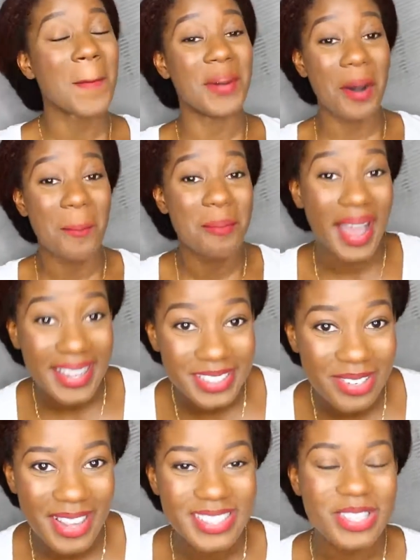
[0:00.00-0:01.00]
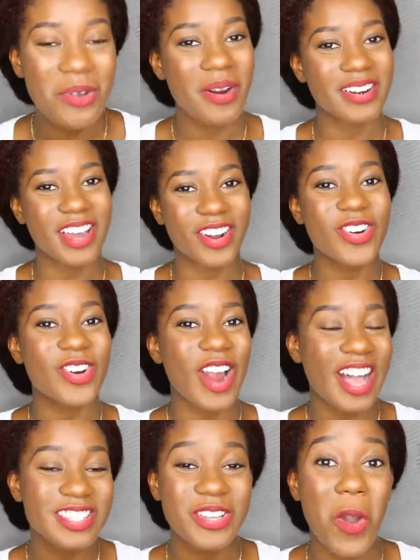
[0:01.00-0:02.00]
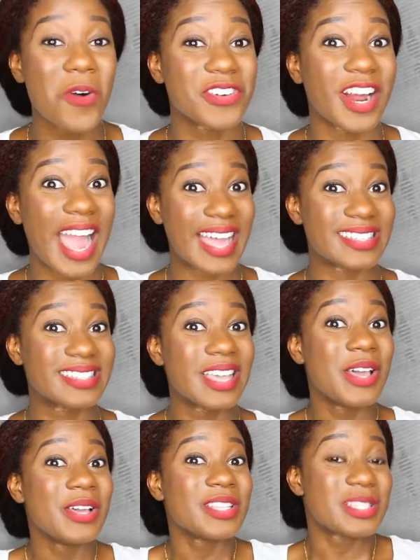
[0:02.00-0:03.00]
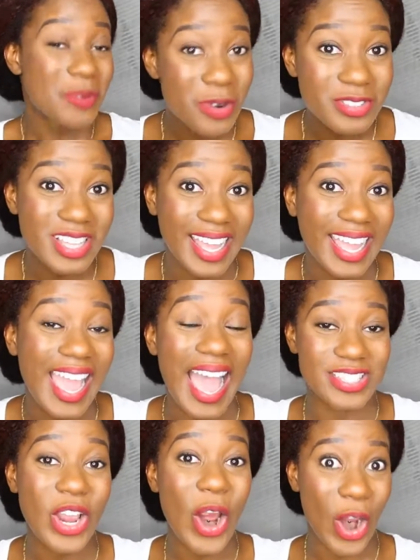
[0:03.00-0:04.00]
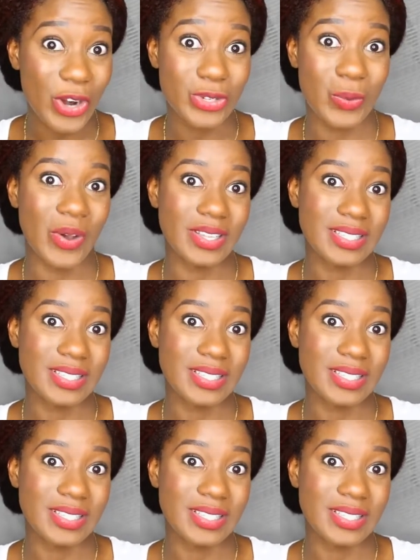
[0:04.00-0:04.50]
but my twists were not crossing over as smoothly as hers